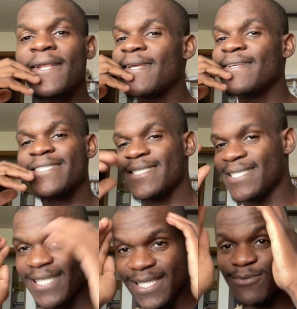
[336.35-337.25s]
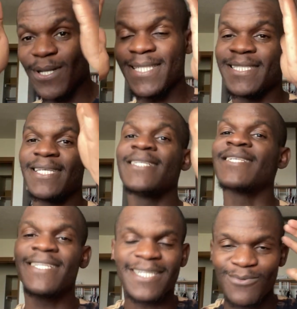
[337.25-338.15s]
He just sees what he sees
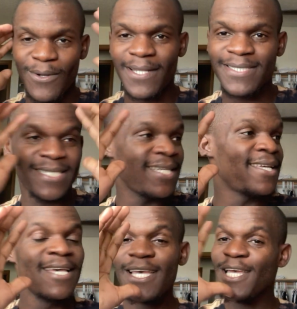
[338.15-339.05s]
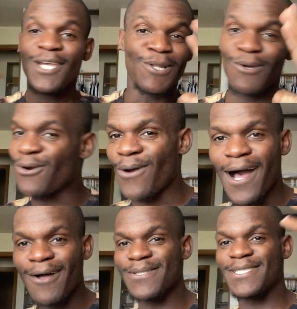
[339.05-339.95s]
and doesn't want to look
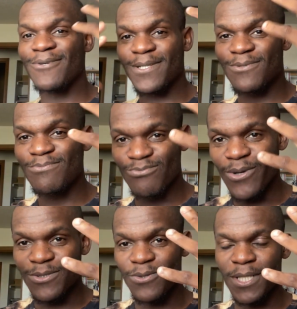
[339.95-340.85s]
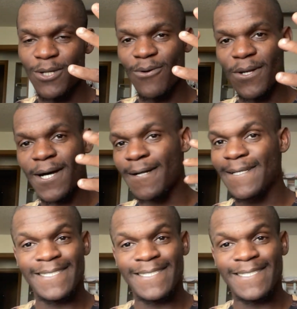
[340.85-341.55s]
around and see what's really going on.